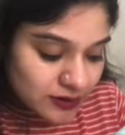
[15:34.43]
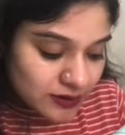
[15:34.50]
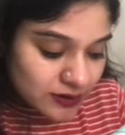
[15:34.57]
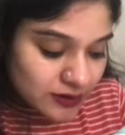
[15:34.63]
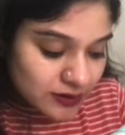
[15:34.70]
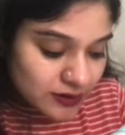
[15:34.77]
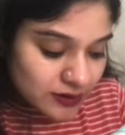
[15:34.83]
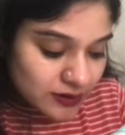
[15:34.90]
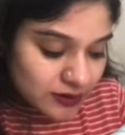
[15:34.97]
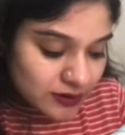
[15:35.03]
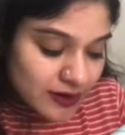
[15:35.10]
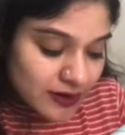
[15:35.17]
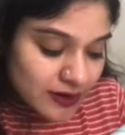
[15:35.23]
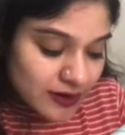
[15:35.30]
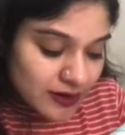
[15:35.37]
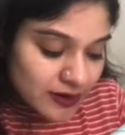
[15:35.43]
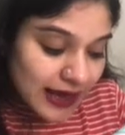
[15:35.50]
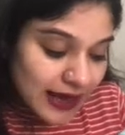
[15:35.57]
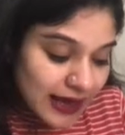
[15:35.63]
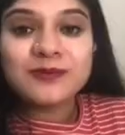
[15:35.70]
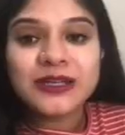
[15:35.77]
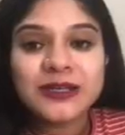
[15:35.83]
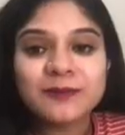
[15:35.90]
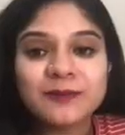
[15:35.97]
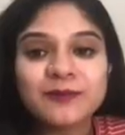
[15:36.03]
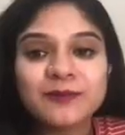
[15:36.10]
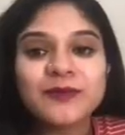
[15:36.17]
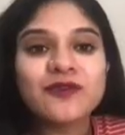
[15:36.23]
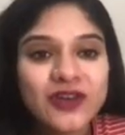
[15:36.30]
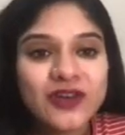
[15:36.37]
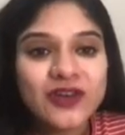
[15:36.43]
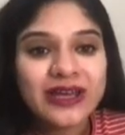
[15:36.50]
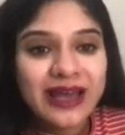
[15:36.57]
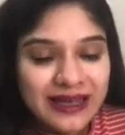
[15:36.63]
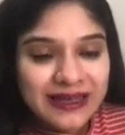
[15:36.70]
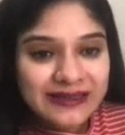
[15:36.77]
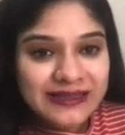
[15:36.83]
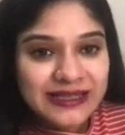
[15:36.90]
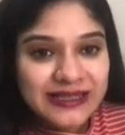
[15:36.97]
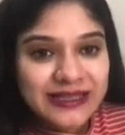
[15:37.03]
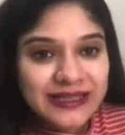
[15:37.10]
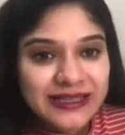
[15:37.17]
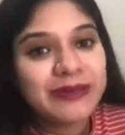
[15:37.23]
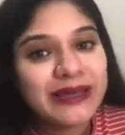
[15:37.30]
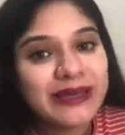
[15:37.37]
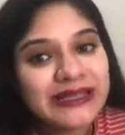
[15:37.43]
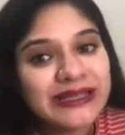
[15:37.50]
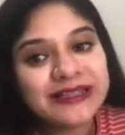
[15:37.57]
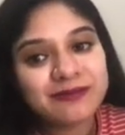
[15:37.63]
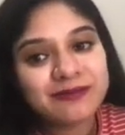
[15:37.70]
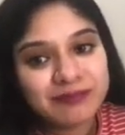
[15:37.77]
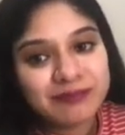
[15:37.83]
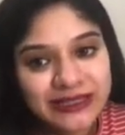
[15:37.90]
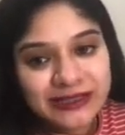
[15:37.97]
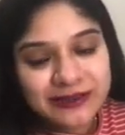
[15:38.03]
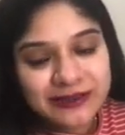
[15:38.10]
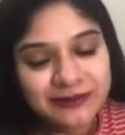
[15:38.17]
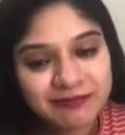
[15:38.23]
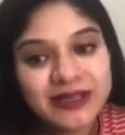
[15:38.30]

in acidic medium, whereas in a basic medium